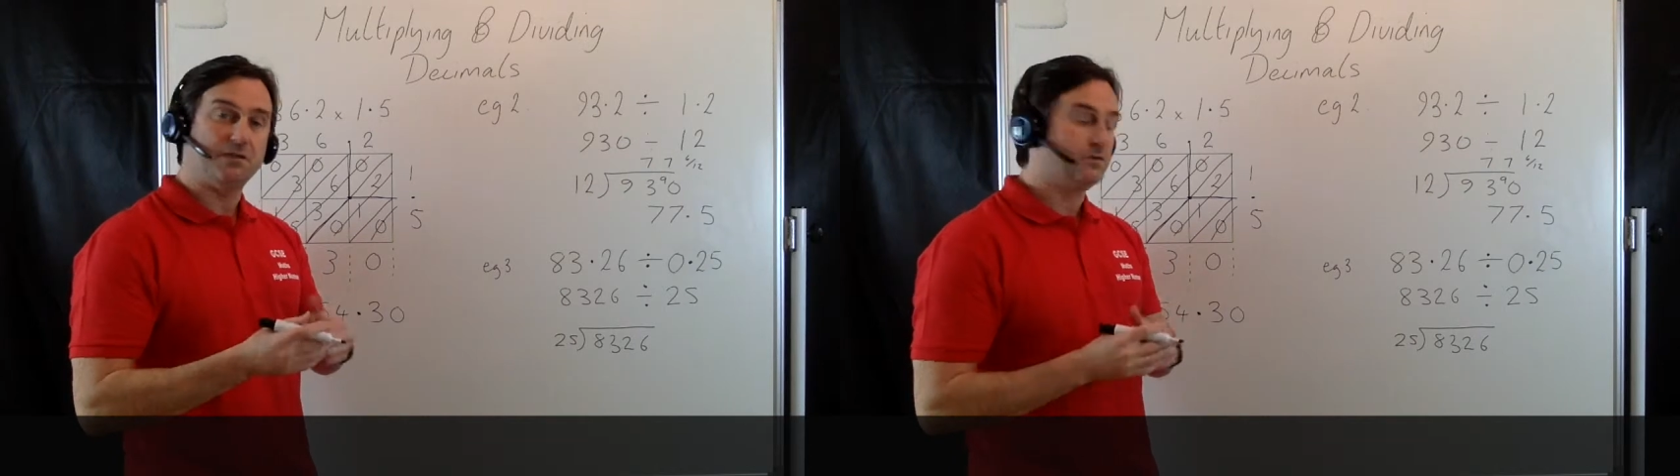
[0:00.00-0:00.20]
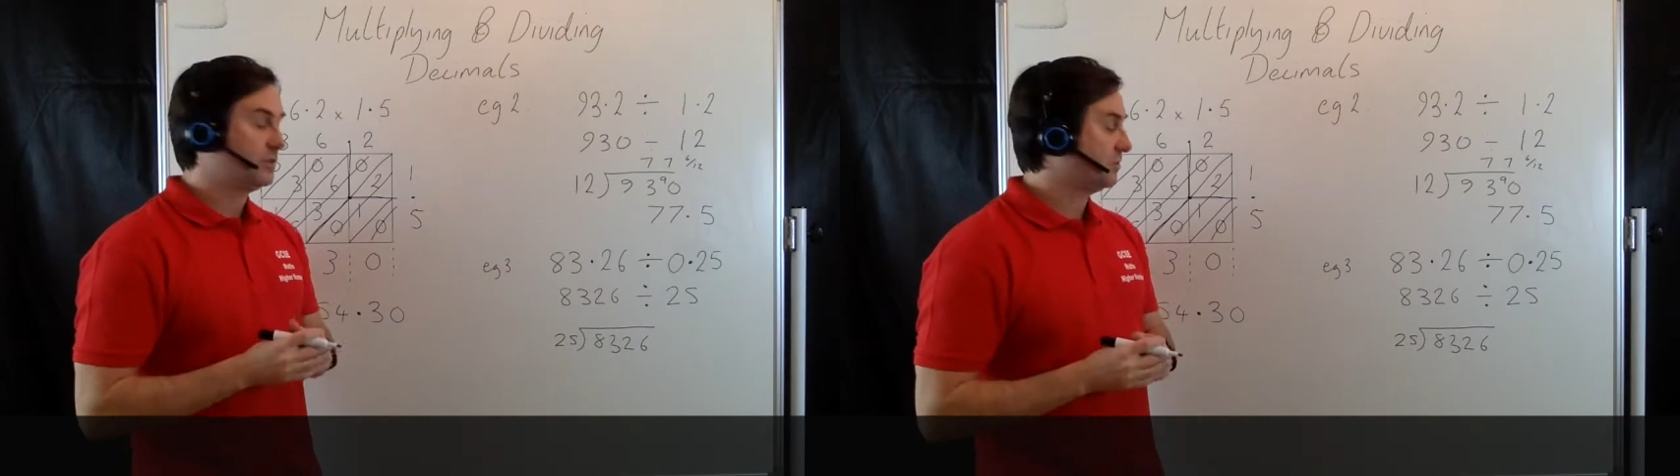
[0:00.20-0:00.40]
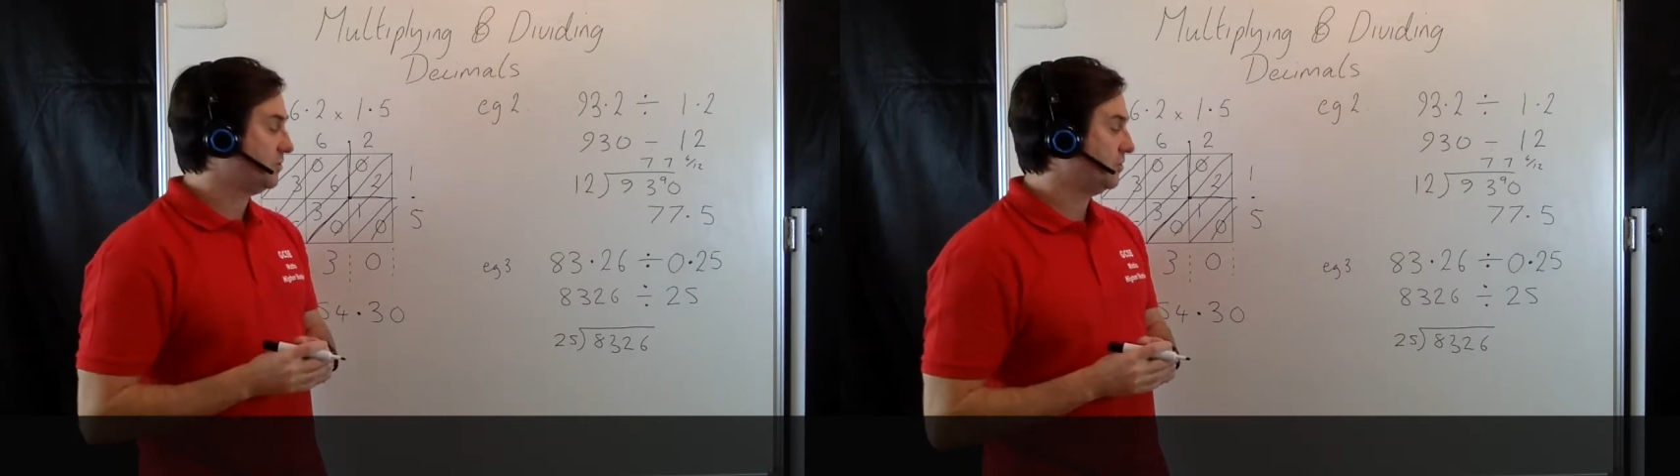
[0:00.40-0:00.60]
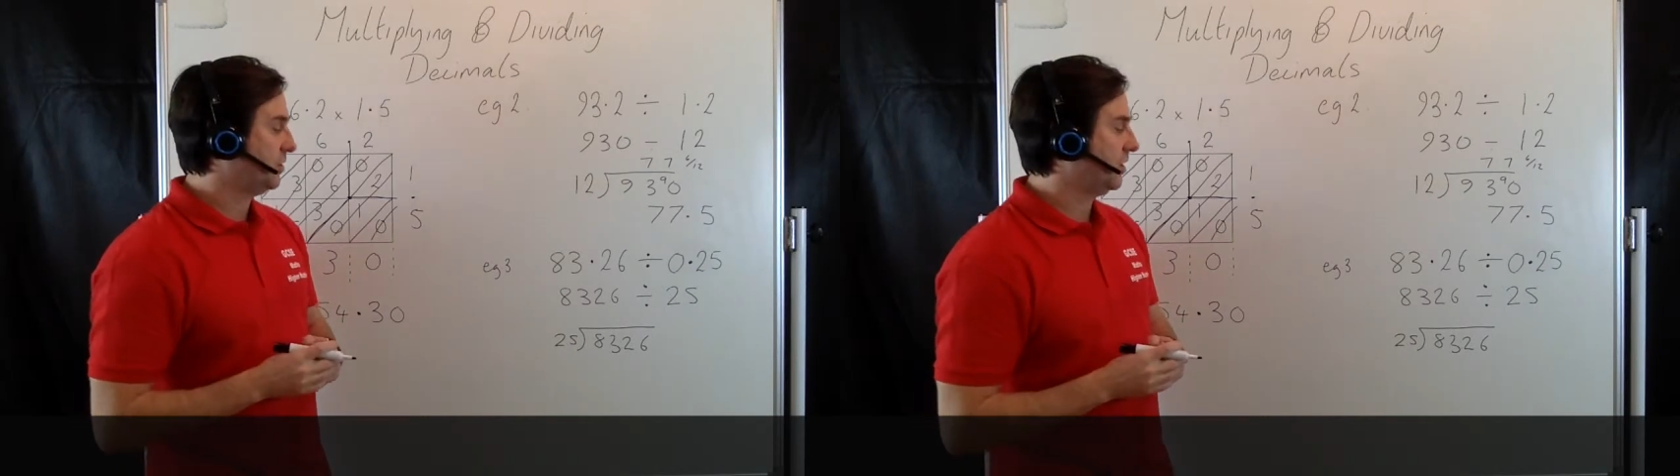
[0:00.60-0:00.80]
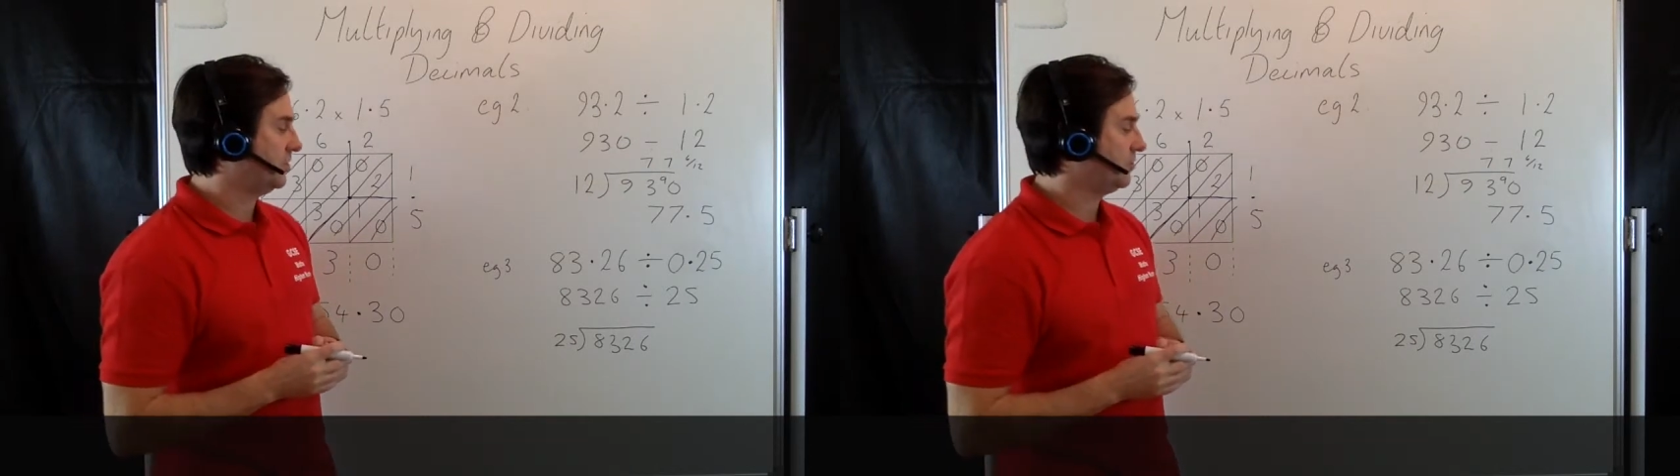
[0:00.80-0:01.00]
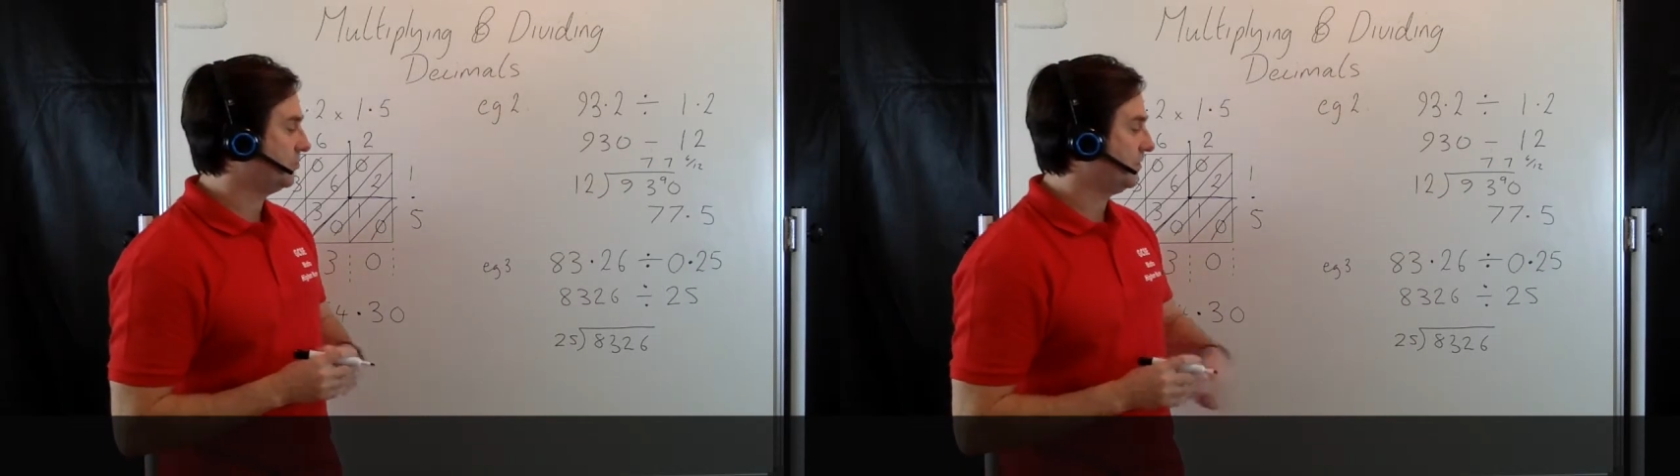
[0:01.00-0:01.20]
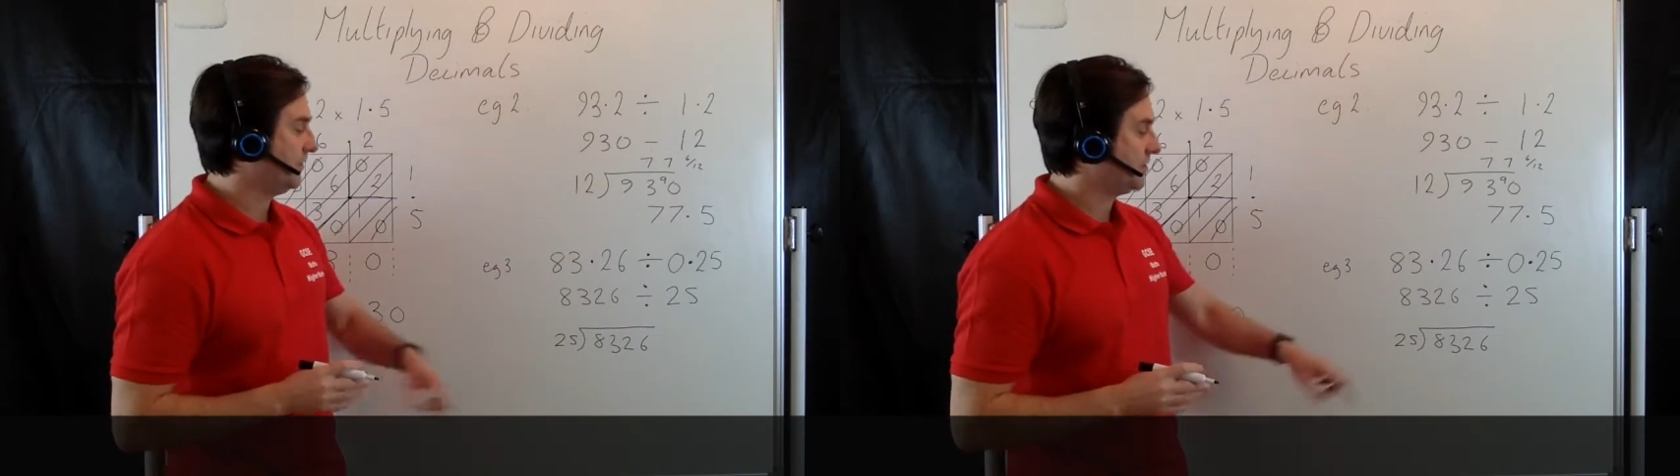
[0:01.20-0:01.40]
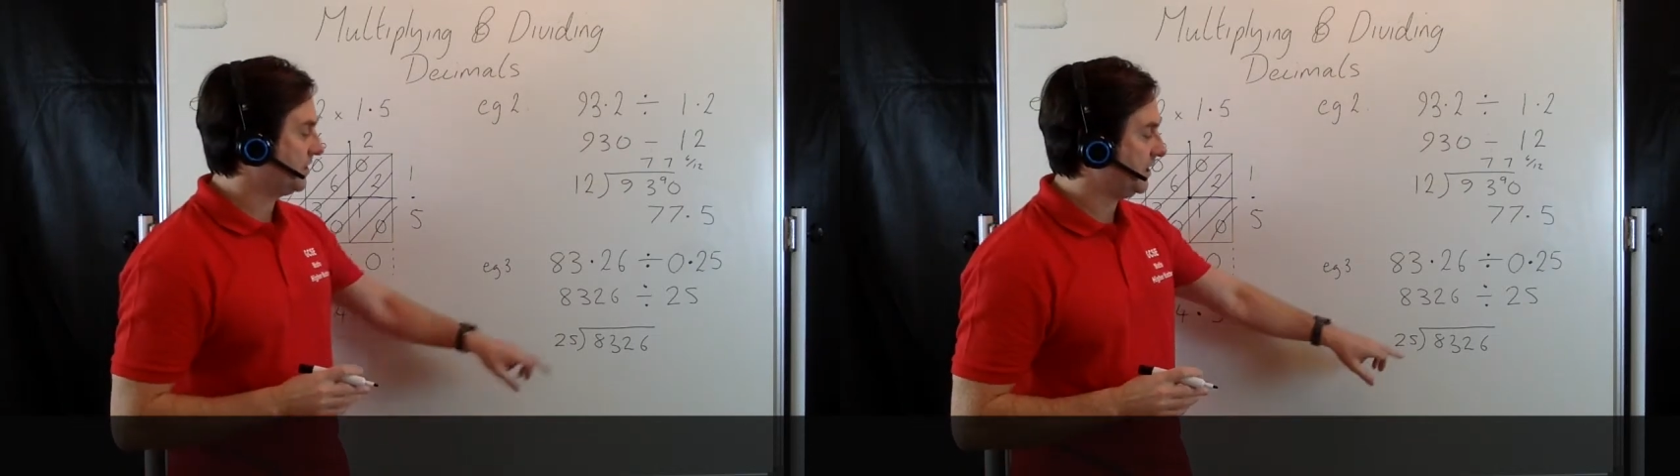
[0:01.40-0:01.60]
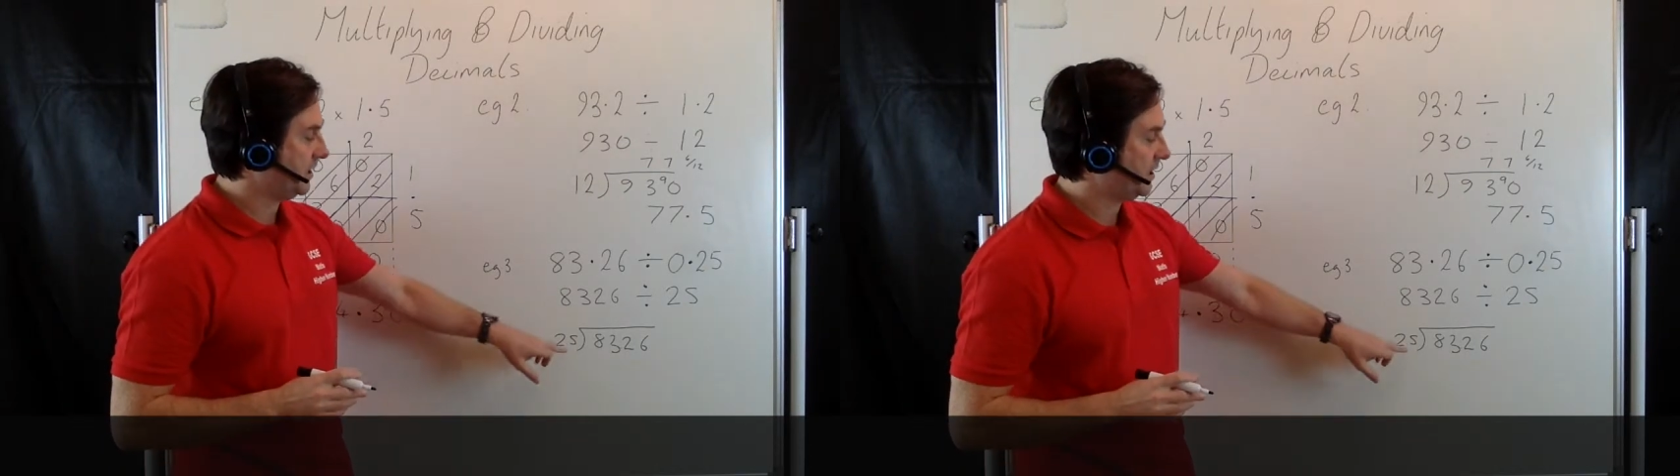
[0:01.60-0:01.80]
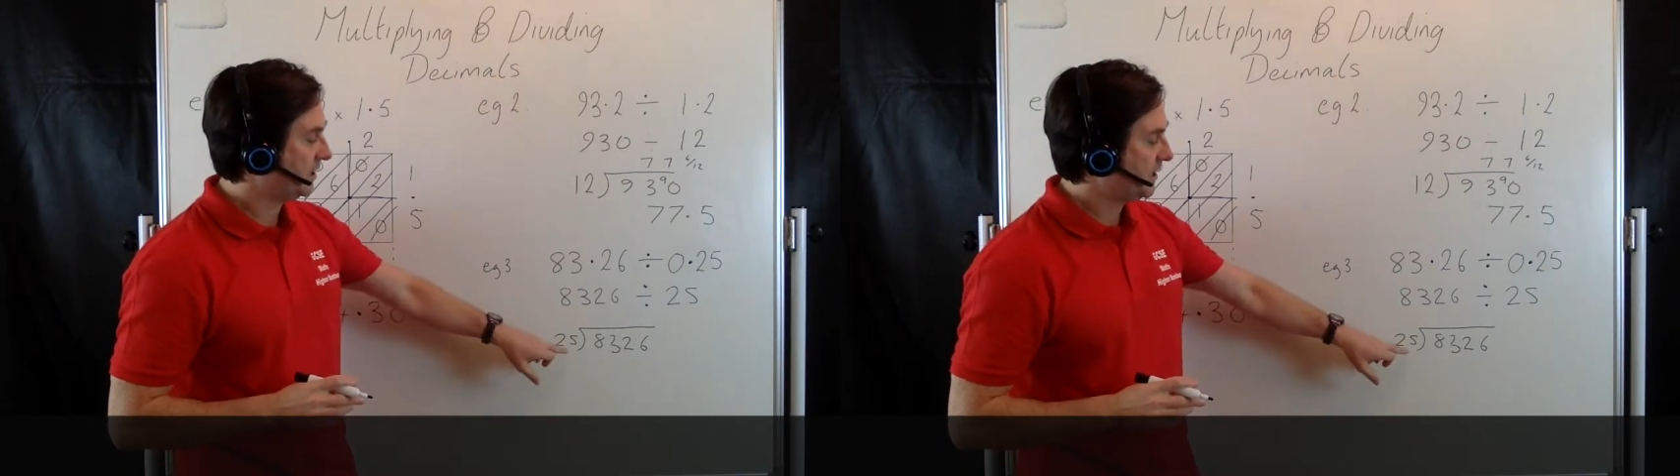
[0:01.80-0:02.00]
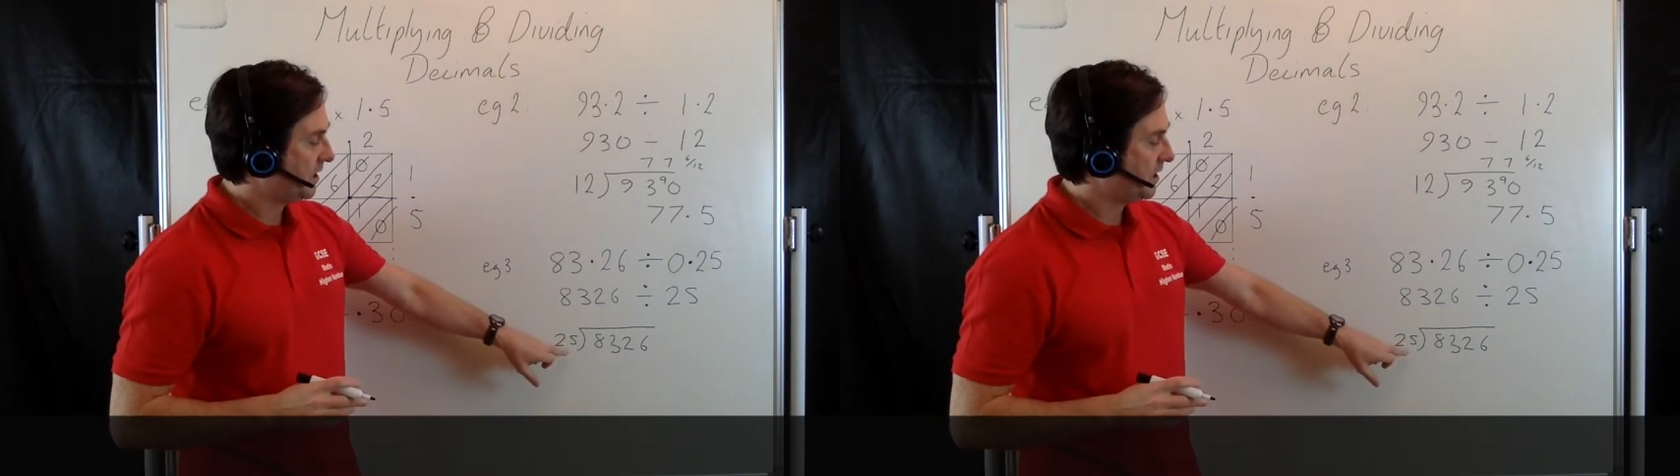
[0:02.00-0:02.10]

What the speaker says: to use short division here.